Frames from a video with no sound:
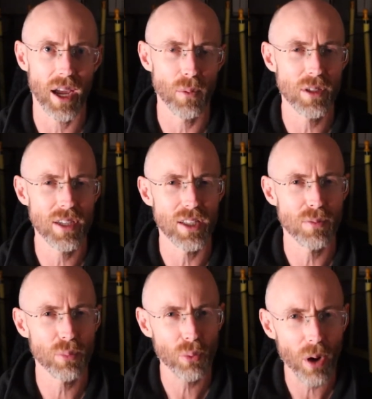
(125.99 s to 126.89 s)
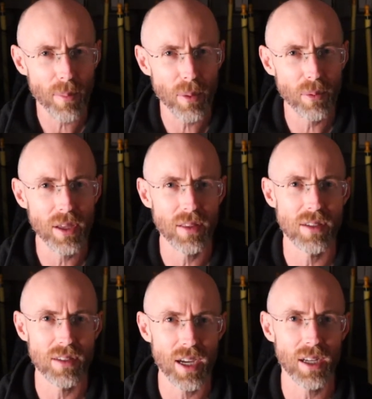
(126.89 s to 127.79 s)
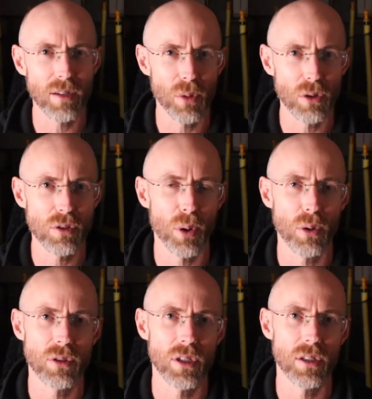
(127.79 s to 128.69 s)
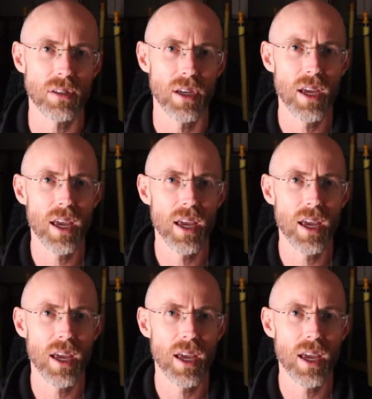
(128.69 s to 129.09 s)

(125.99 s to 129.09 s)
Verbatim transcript: I would say it's probably the second most potent